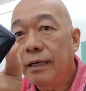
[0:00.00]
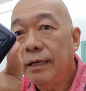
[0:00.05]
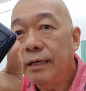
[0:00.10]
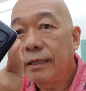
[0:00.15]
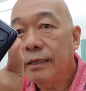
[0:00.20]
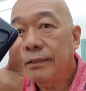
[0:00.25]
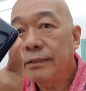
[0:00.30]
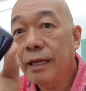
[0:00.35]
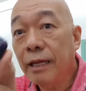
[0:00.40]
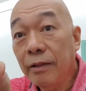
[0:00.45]

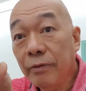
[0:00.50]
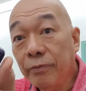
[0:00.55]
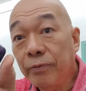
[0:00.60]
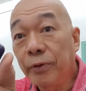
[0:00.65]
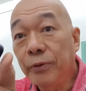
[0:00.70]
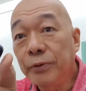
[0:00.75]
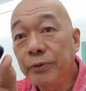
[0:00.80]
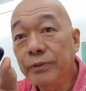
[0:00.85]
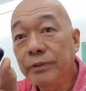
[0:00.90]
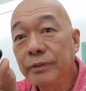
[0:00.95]
cell
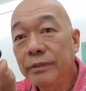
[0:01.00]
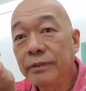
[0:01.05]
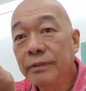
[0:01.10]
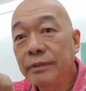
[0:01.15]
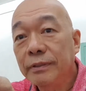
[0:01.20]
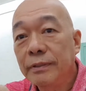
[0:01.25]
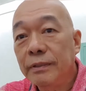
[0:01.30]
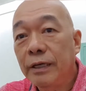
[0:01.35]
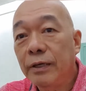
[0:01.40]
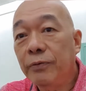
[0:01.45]
phone
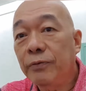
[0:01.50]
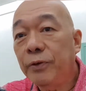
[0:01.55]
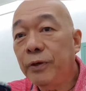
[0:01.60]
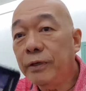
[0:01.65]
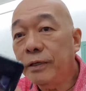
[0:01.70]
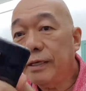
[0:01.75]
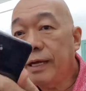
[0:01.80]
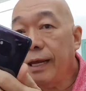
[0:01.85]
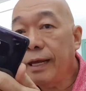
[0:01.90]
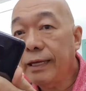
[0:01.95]
if
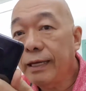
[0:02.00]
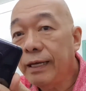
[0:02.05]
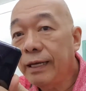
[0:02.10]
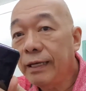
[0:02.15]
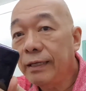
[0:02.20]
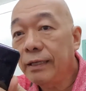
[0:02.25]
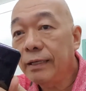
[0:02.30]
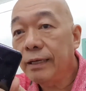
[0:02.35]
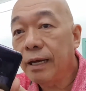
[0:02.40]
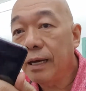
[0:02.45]
you're
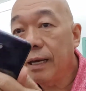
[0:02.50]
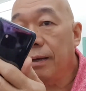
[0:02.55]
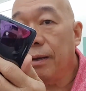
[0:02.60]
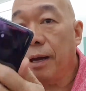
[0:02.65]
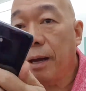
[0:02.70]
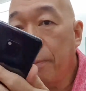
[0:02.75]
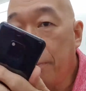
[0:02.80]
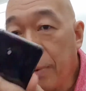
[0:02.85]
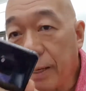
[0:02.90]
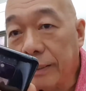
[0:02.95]
taking a
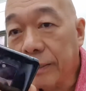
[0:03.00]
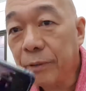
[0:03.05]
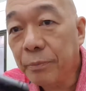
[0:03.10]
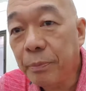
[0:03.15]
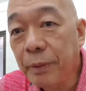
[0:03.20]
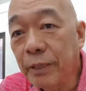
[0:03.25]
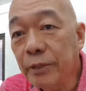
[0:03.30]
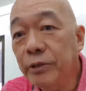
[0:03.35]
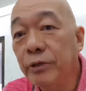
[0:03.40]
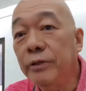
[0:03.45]
better
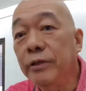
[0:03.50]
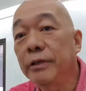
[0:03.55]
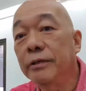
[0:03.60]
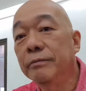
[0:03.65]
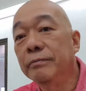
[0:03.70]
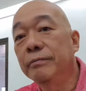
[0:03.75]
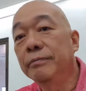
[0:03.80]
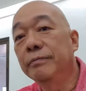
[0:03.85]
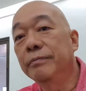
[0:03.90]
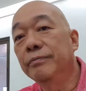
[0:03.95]
picture.
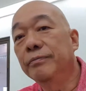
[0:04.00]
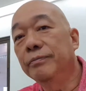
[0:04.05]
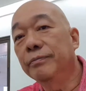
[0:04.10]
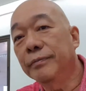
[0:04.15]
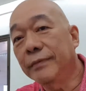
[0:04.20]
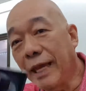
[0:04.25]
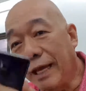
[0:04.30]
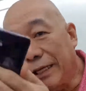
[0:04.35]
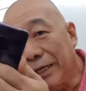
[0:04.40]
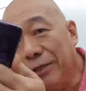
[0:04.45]

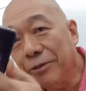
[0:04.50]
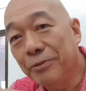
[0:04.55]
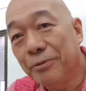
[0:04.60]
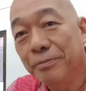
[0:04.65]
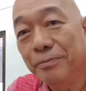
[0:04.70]
Thank you.